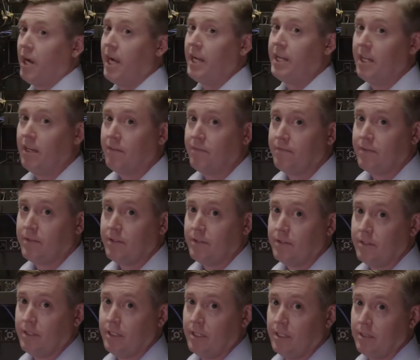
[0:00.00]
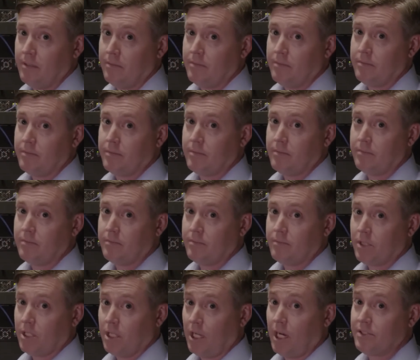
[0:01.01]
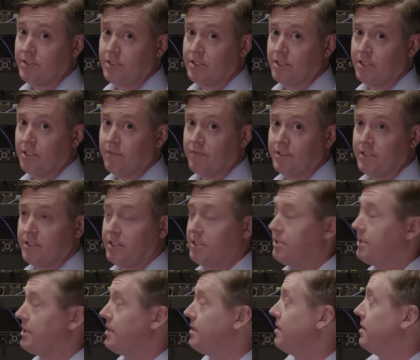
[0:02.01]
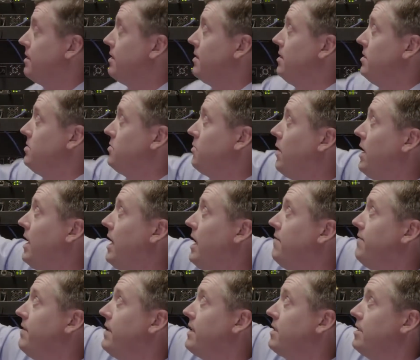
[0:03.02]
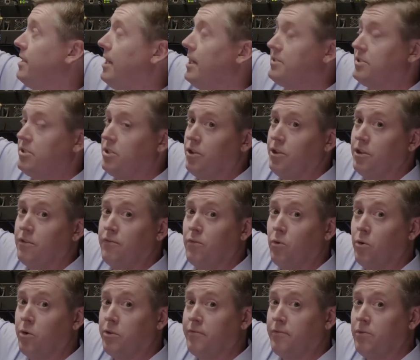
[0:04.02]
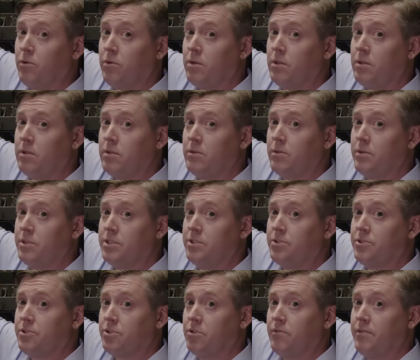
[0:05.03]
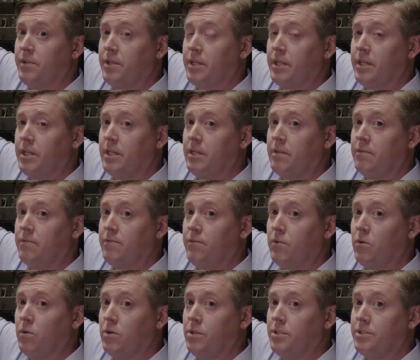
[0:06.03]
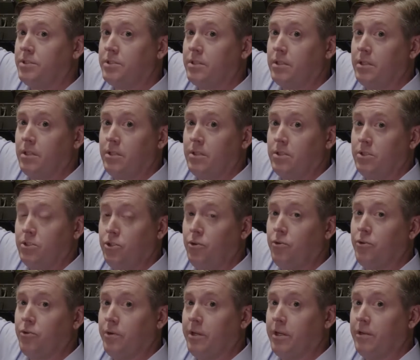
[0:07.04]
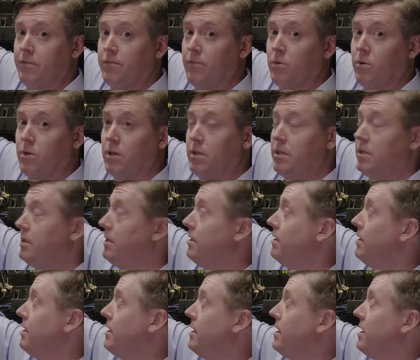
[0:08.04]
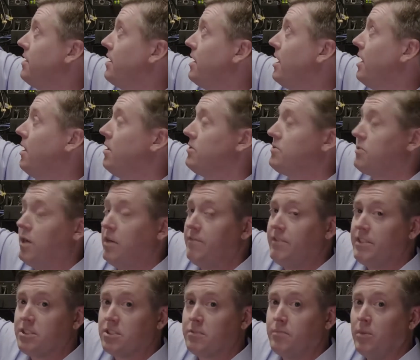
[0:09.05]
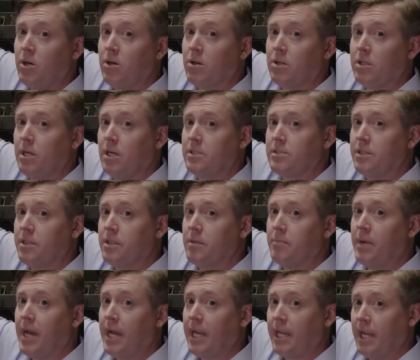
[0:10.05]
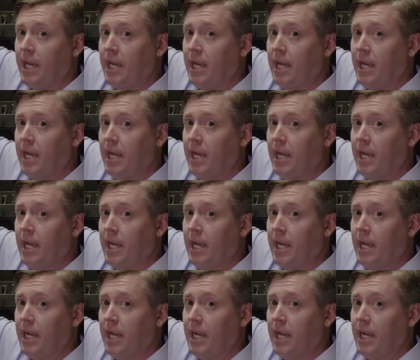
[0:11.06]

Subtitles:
IDF closets in the facility. So I have a closet on the 4th floor, which is serving floors 2, 3, and 4. Then I also have a small closet in the back of